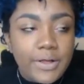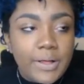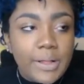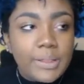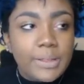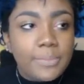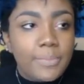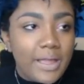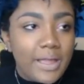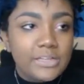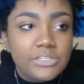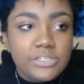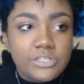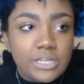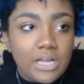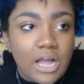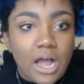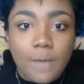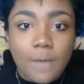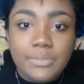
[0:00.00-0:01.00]
the banter, the
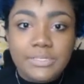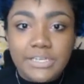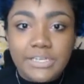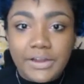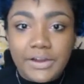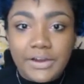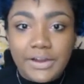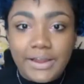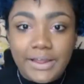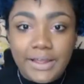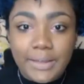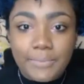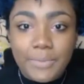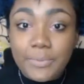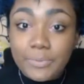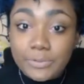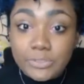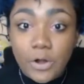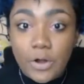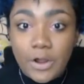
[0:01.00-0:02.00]
commentary, and
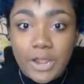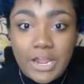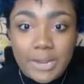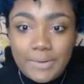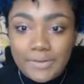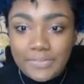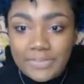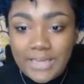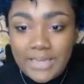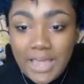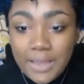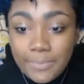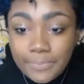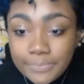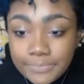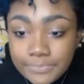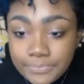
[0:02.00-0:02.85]
people talking about the game.